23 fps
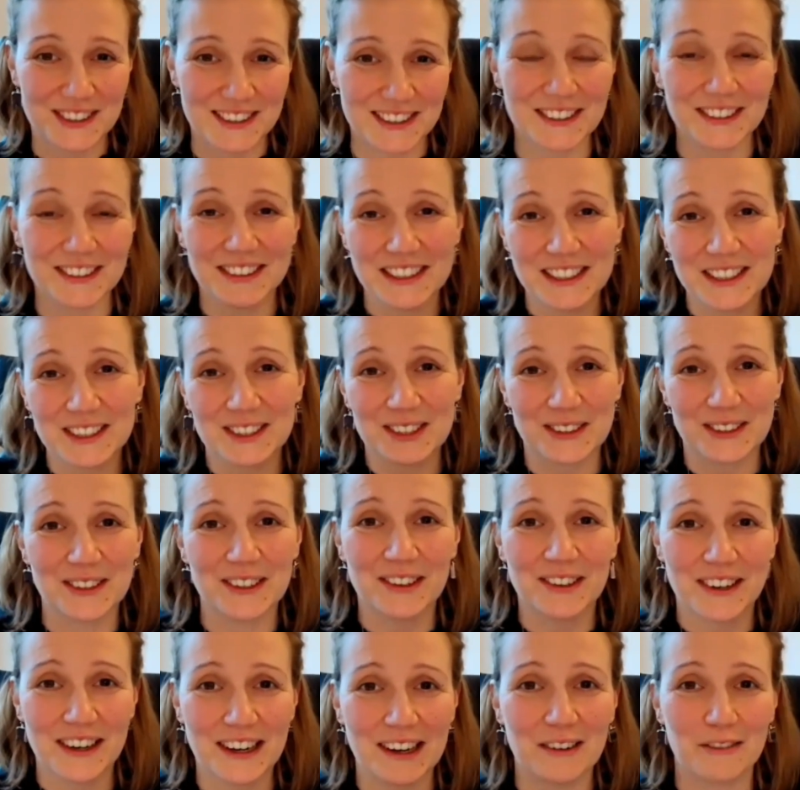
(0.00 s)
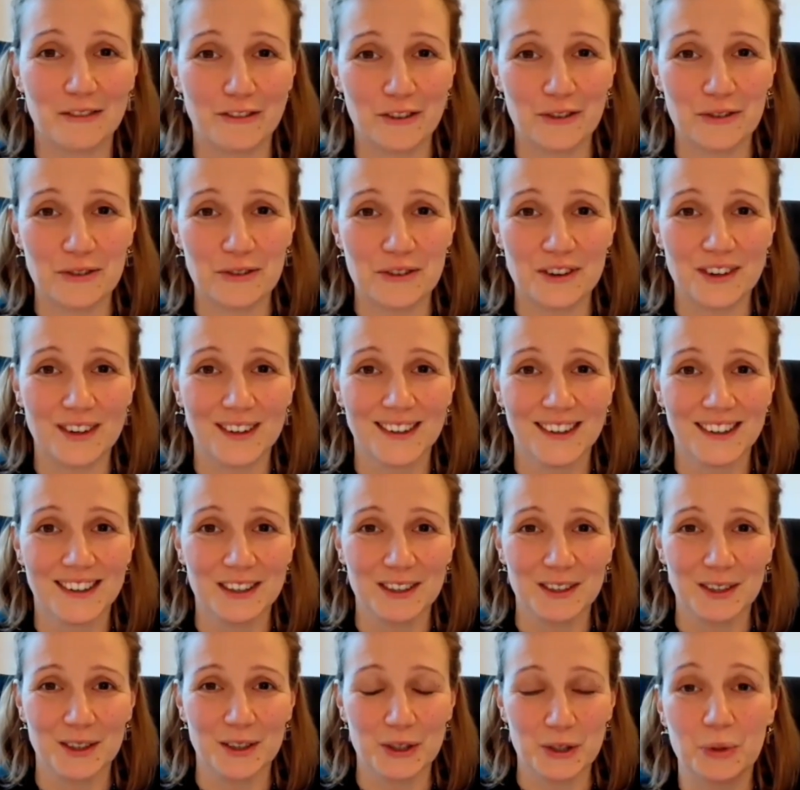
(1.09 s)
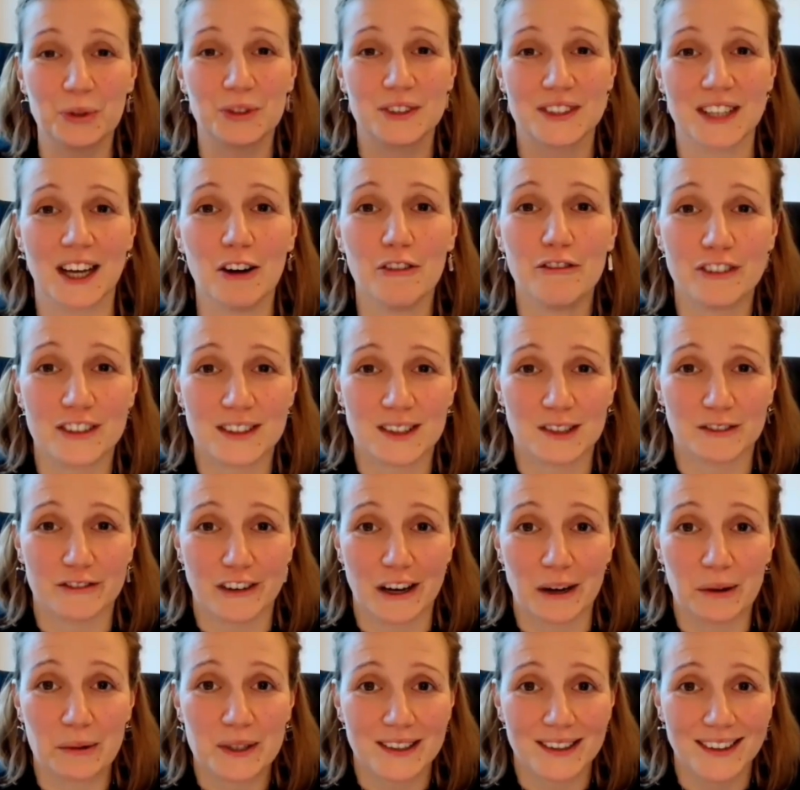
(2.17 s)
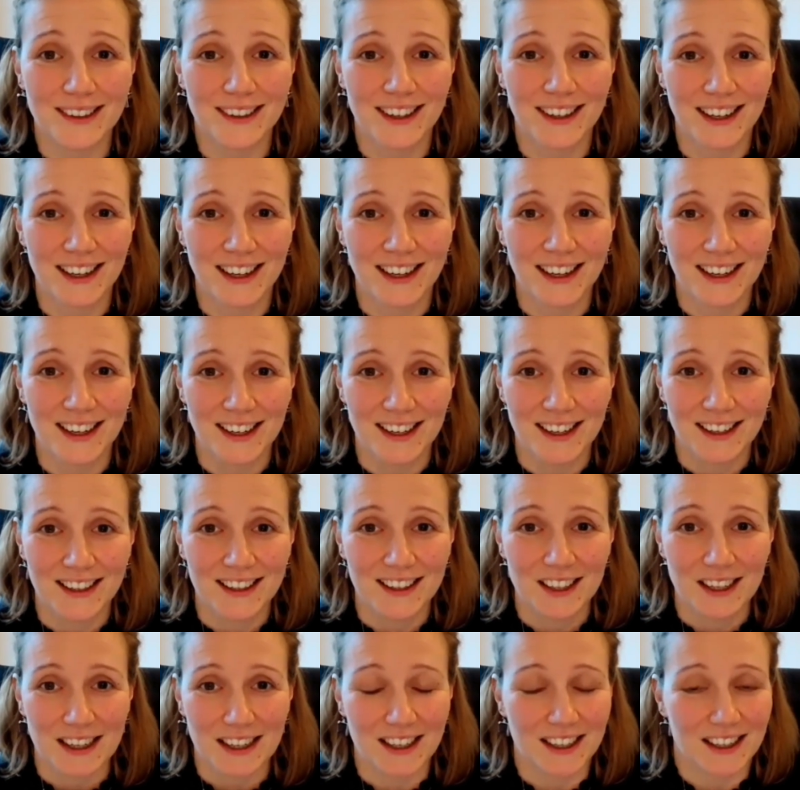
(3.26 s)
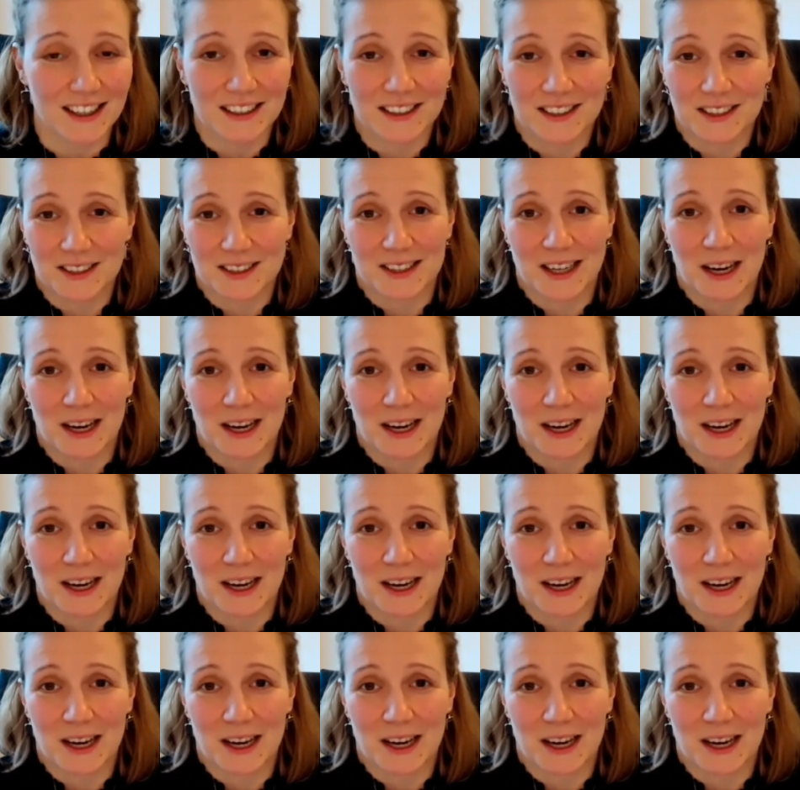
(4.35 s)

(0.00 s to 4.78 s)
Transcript: still need to look out for yourself as a founder, the